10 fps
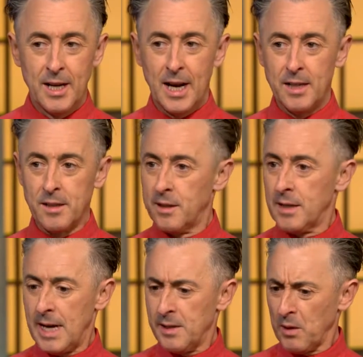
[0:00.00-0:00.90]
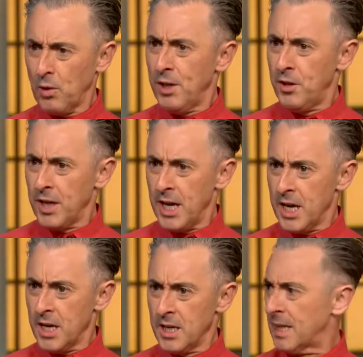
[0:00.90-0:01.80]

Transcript: And Carrie's like, what are you doing here?